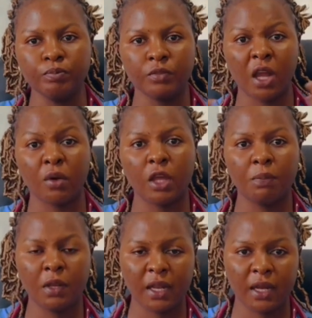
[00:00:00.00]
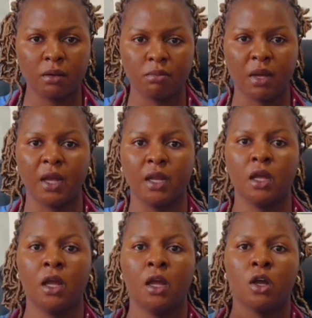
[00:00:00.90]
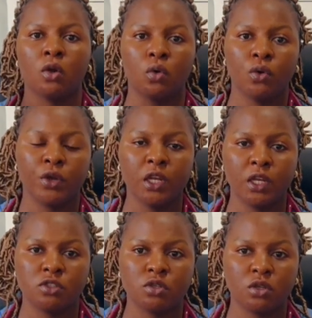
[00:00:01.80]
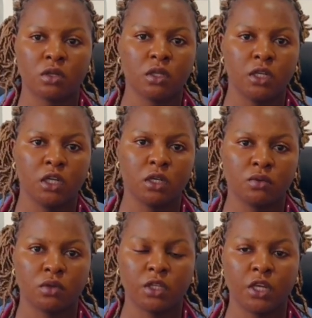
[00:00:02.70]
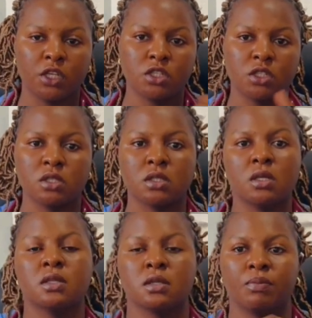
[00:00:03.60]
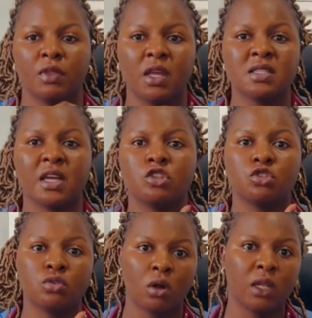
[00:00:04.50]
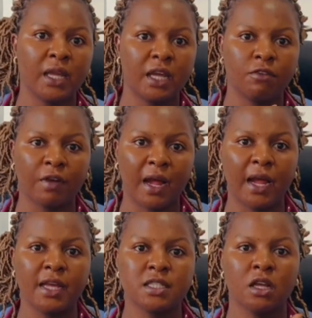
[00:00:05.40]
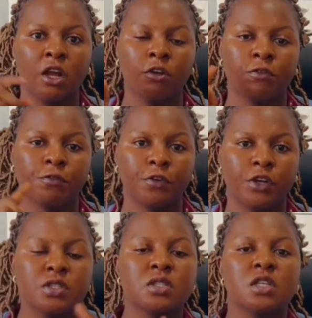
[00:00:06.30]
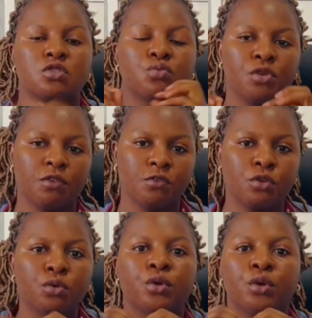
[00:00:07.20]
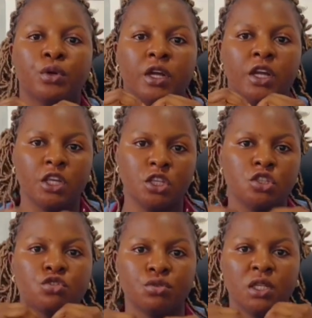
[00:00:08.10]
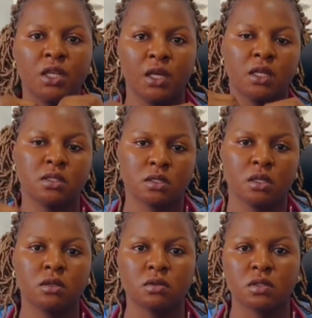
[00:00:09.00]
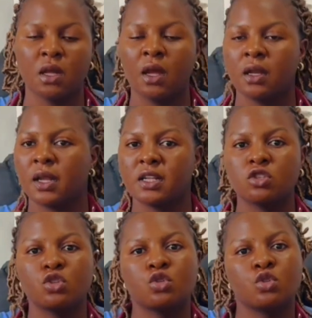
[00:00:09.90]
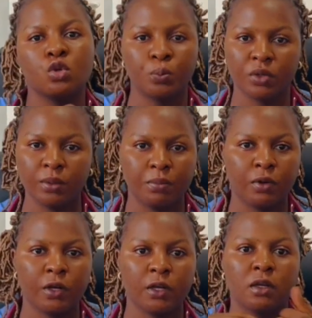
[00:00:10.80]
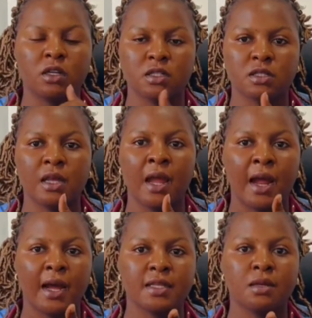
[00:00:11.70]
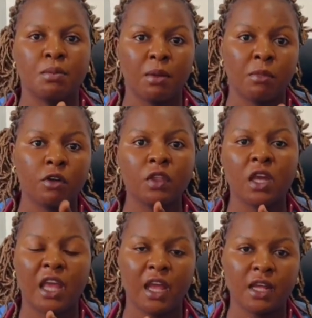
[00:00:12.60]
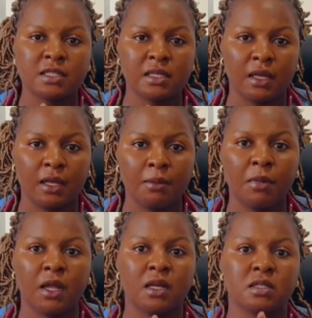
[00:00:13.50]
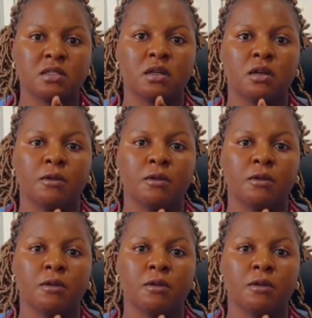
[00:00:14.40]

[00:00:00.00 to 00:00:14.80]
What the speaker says: Now, keeping that in mind, going into your clinical rotations, some things I strongly advise. First is review your history taking skills. That's super important because as a member of the care team and as a